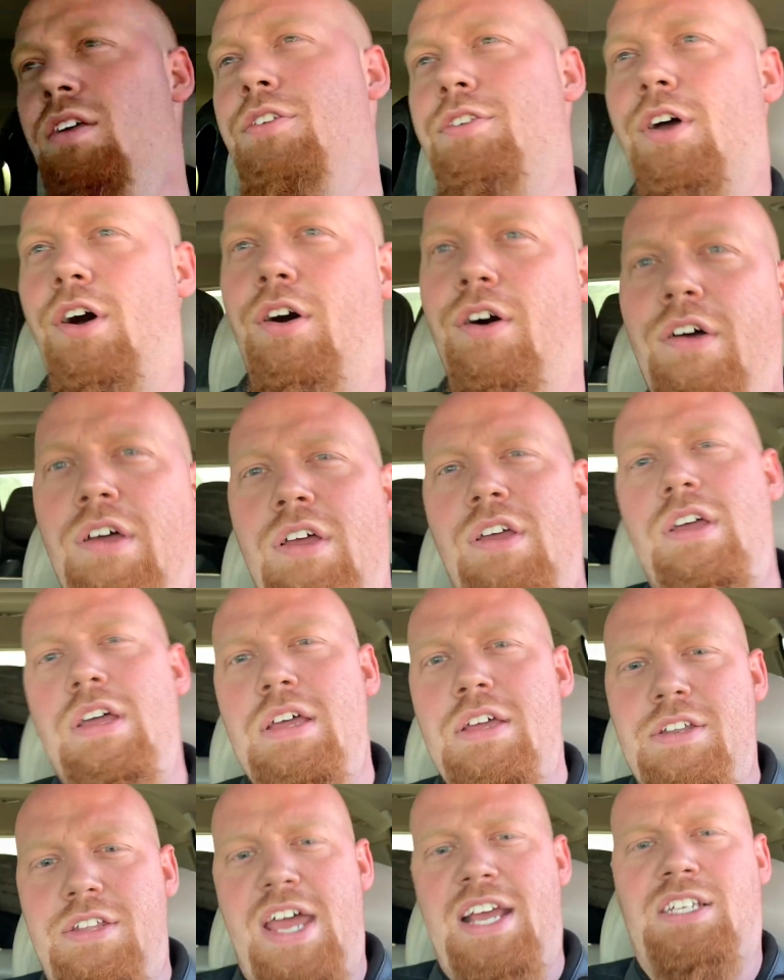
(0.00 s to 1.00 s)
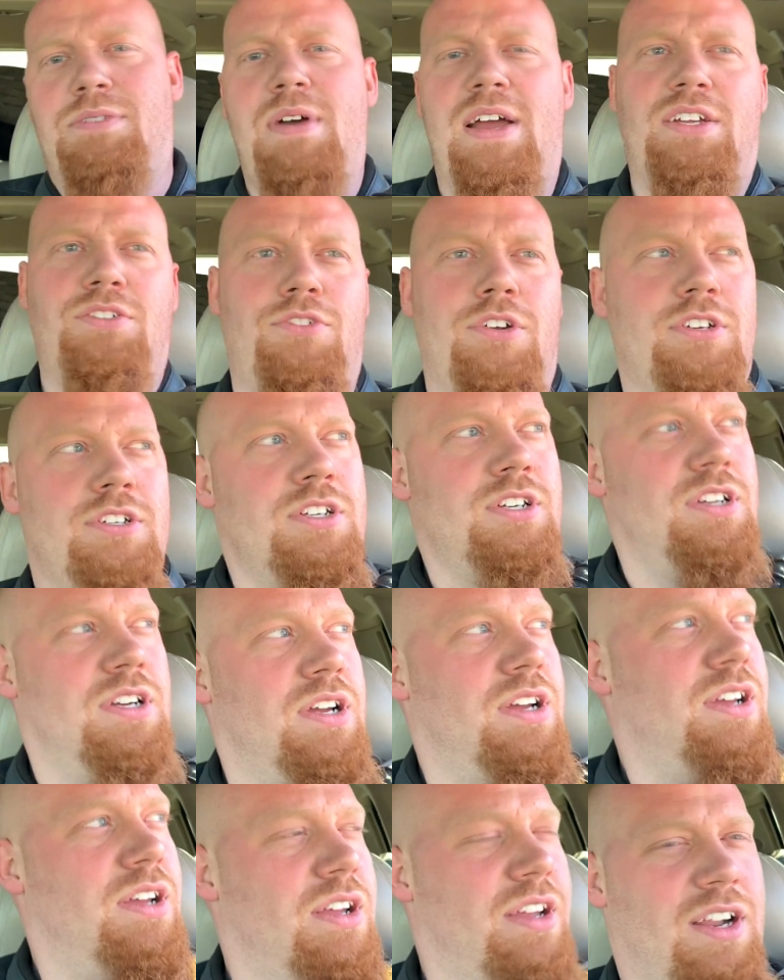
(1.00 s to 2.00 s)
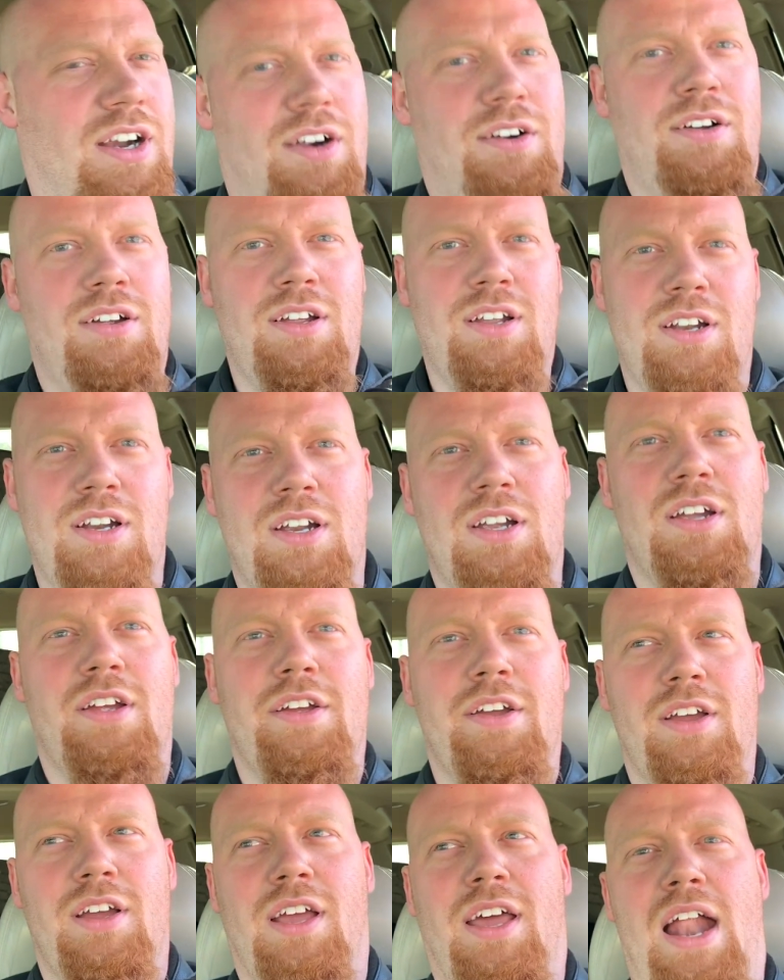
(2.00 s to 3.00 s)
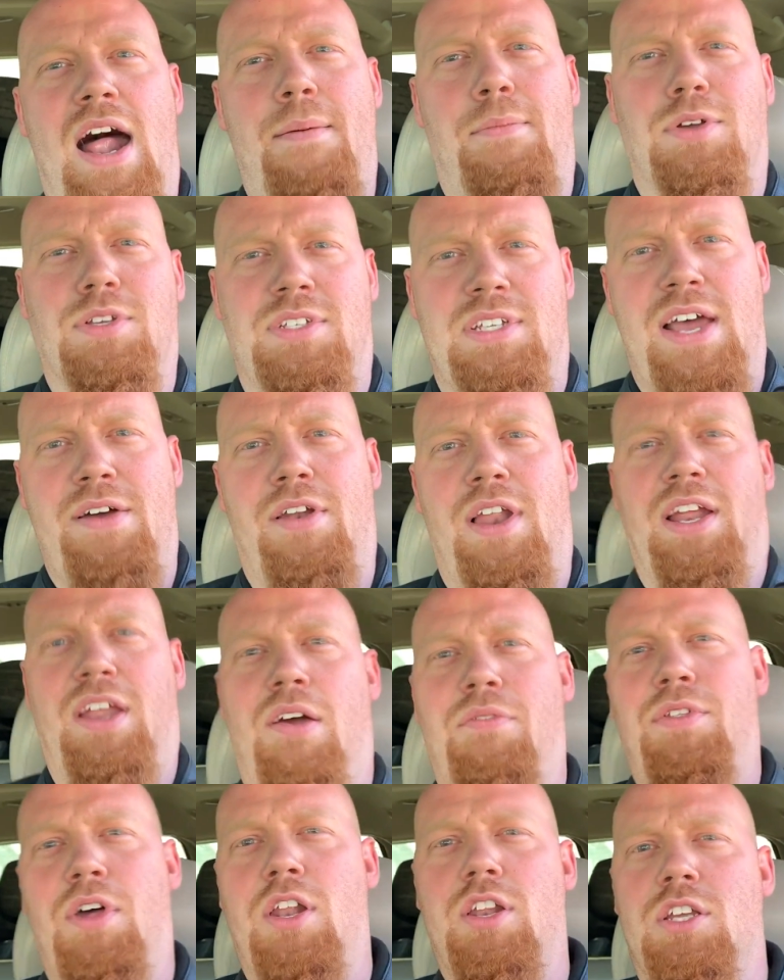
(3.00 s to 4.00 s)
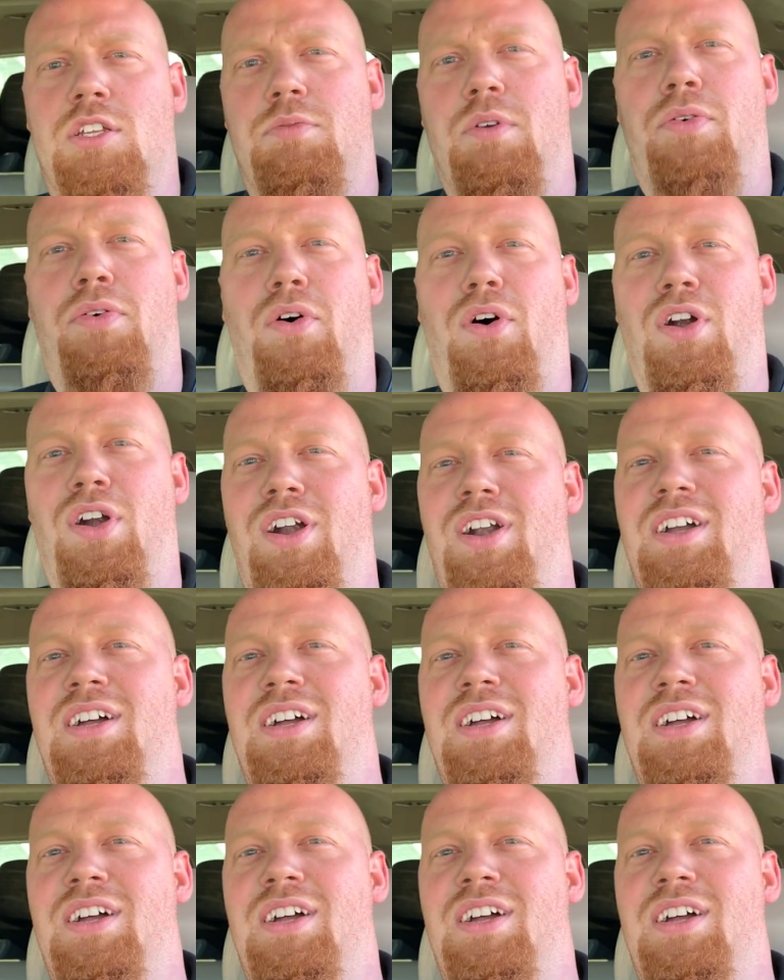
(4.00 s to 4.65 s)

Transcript: So take some extras, you know, and I almost sound like I've done this before.